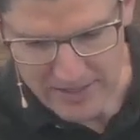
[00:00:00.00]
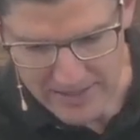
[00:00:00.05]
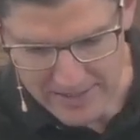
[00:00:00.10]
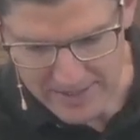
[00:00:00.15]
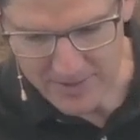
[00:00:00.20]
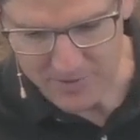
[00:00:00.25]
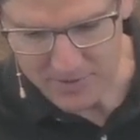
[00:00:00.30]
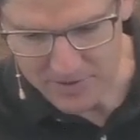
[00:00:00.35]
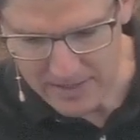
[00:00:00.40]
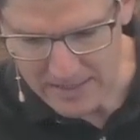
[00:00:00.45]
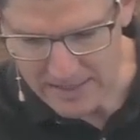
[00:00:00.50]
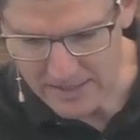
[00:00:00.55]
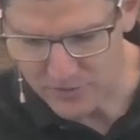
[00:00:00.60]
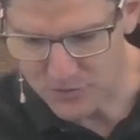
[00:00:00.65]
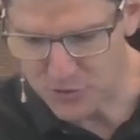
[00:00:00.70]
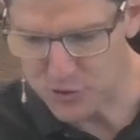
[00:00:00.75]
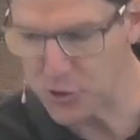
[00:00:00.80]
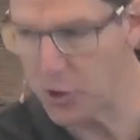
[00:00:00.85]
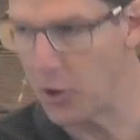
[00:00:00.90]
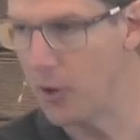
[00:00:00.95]
years in
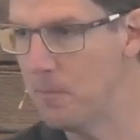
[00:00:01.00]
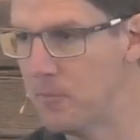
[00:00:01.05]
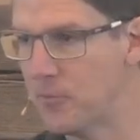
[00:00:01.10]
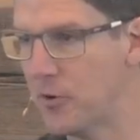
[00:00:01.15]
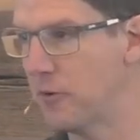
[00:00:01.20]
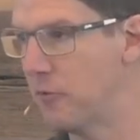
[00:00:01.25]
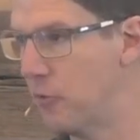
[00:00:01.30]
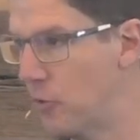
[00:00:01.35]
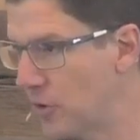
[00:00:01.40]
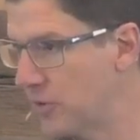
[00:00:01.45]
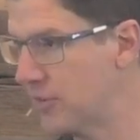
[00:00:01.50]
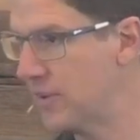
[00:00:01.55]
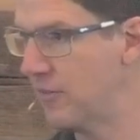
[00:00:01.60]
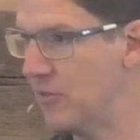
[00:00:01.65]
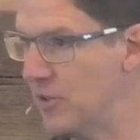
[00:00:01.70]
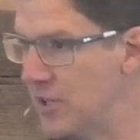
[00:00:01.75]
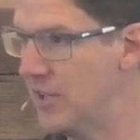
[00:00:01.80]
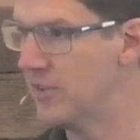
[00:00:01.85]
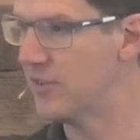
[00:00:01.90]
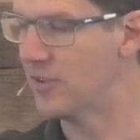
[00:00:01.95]
his job, so
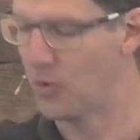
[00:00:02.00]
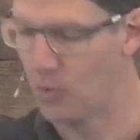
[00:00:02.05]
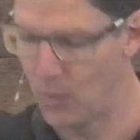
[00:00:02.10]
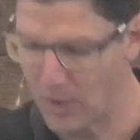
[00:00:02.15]
47 years in the